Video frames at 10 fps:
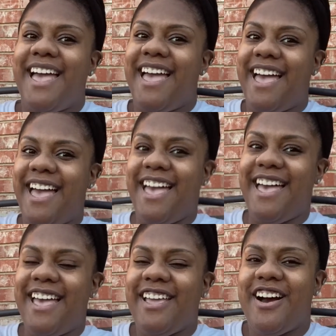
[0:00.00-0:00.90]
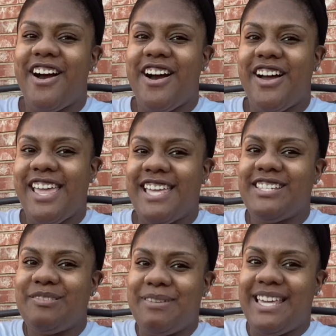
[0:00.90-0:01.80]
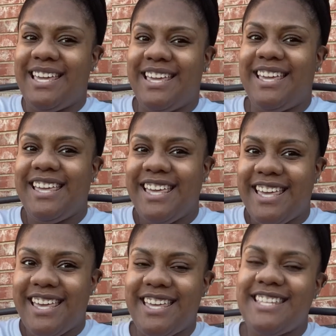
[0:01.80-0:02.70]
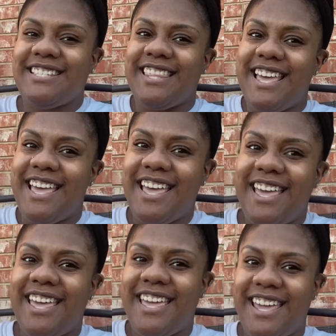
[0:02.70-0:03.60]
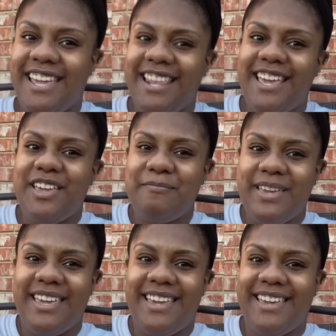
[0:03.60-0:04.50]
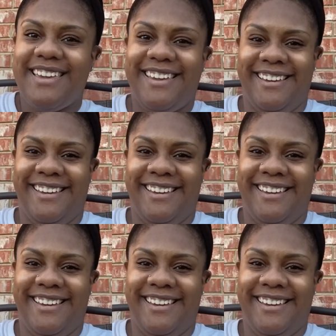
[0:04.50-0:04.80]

Hey y'all, it's me. It's Lady B.